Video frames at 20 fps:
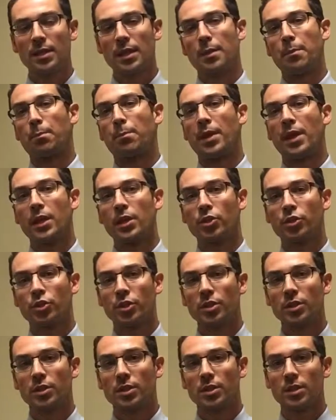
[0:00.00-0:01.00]
in
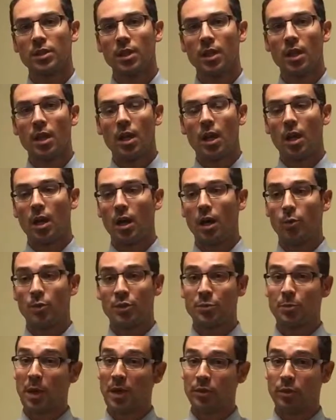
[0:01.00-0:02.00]
patients
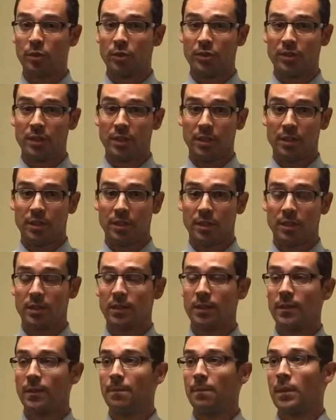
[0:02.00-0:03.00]
with
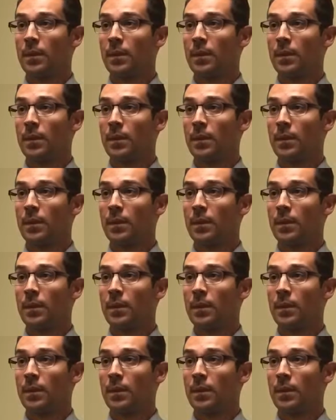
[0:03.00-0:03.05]
spondylolisthesis.